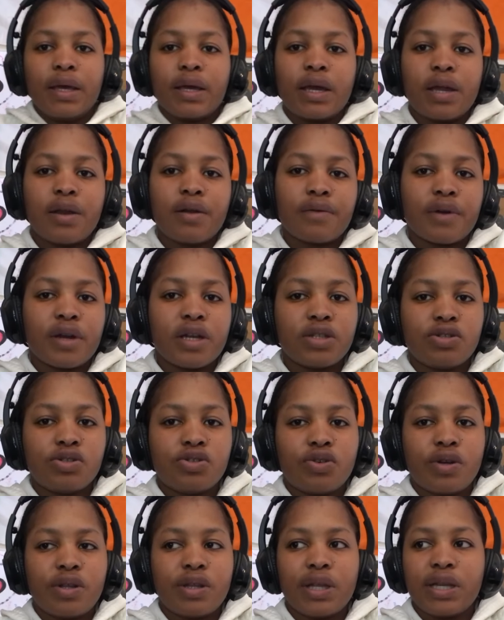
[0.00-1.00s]
getting ready to
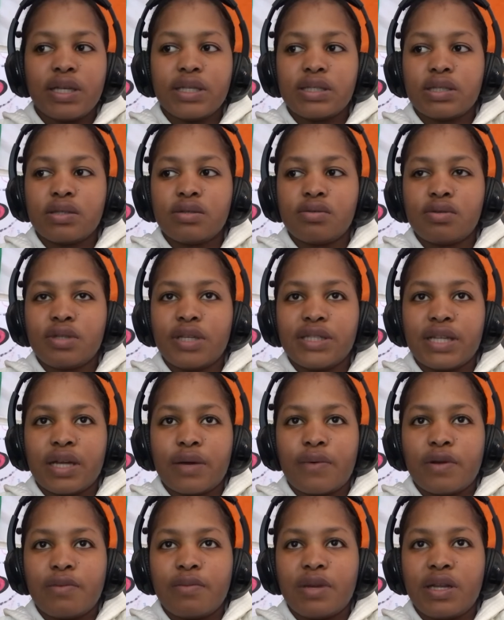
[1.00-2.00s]
join the lesson there's
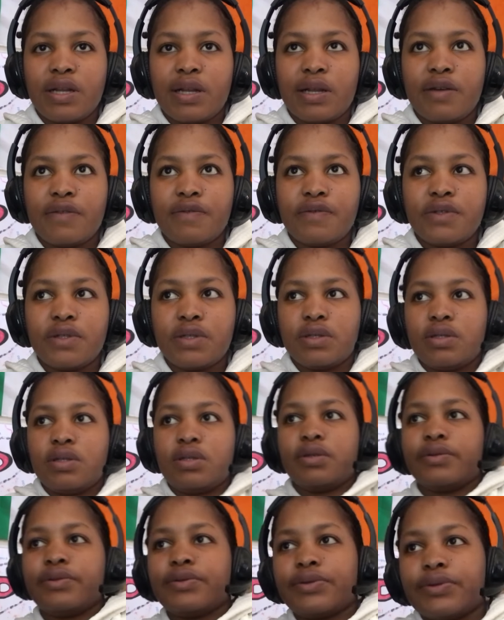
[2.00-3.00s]
like one minute left
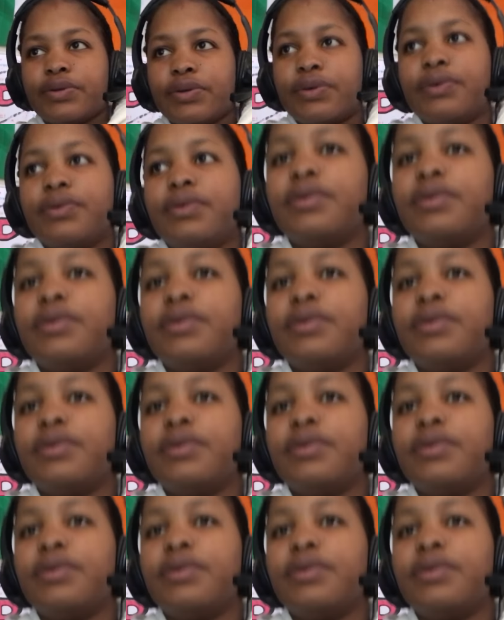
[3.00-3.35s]
so